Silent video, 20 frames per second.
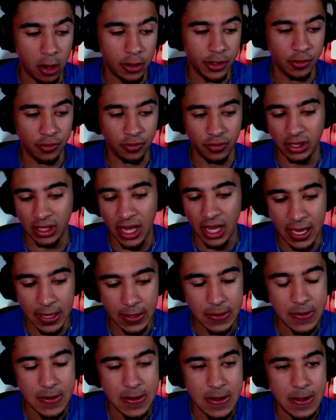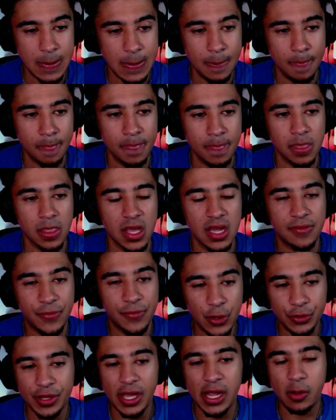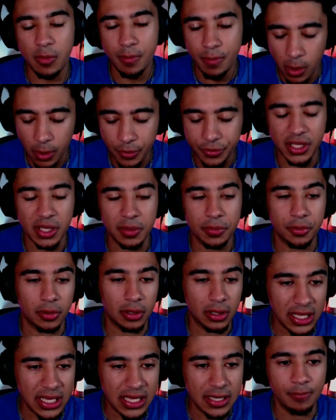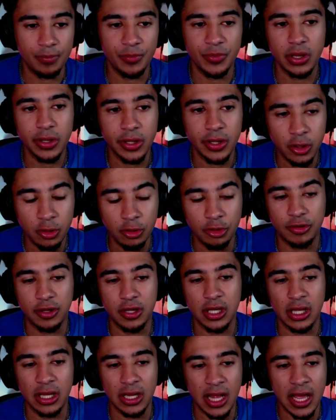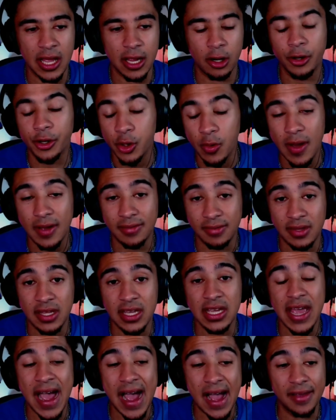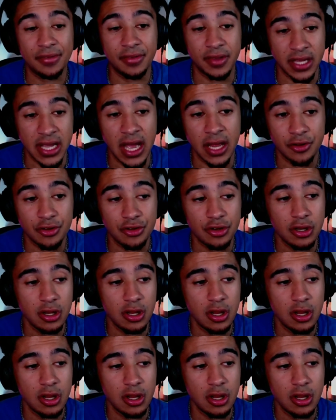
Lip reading: UCLA, it feels like when both teams are elite, USC has the edge.